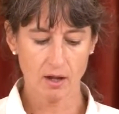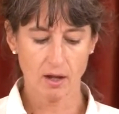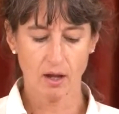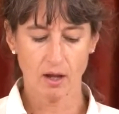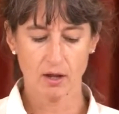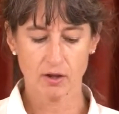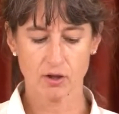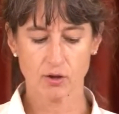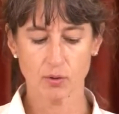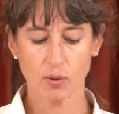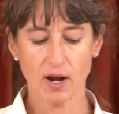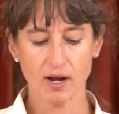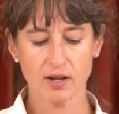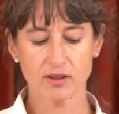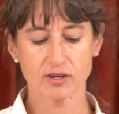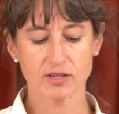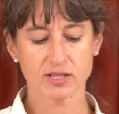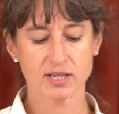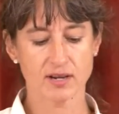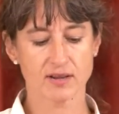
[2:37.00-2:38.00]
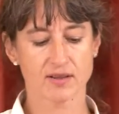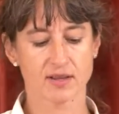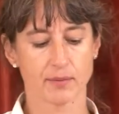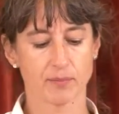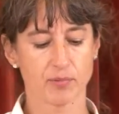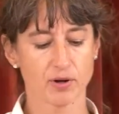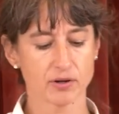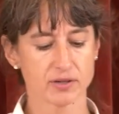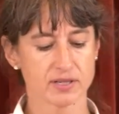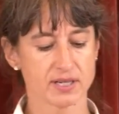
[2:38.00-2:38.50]
So I suggest
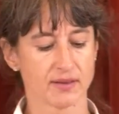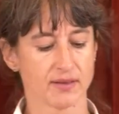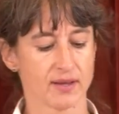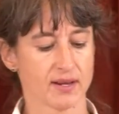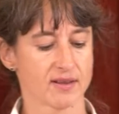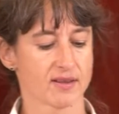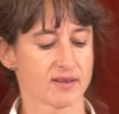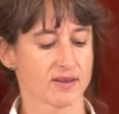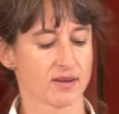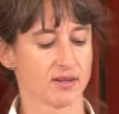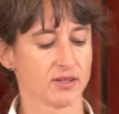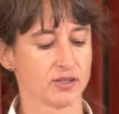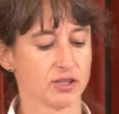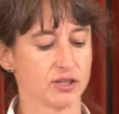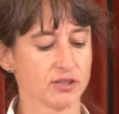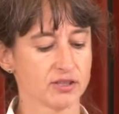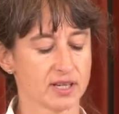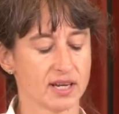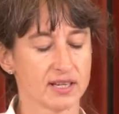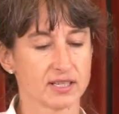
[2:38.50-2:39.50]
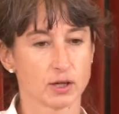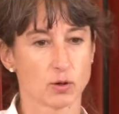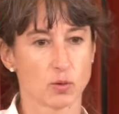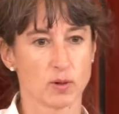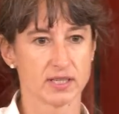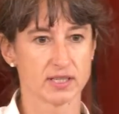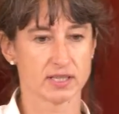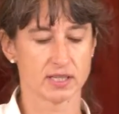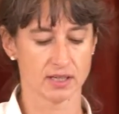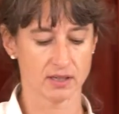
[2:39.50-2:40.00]
approaching this not as a
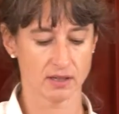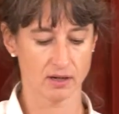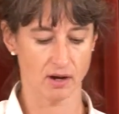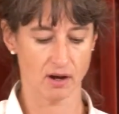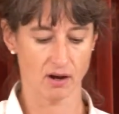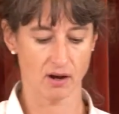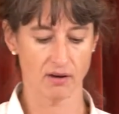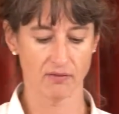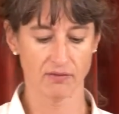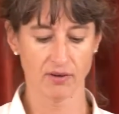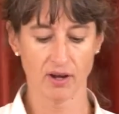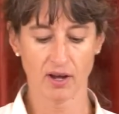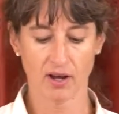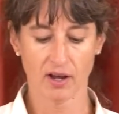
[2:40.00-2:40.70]
question of